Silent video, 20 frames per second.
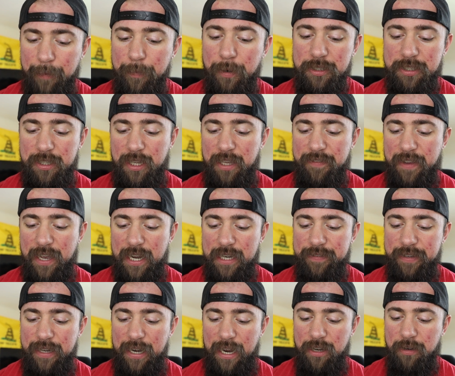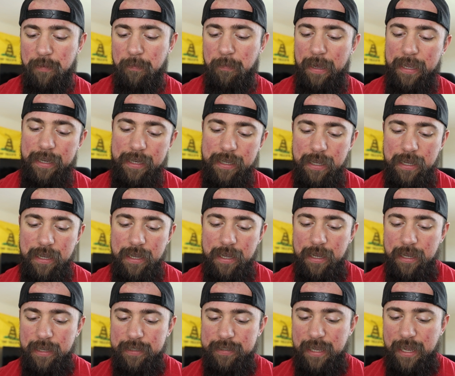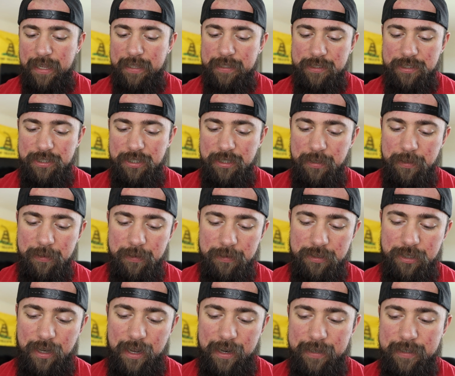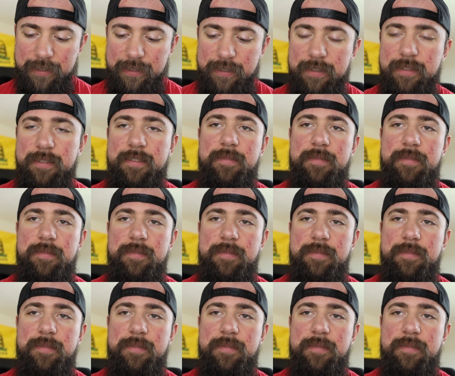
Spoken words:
I'm personally a fan of it. I know Mike tends to try to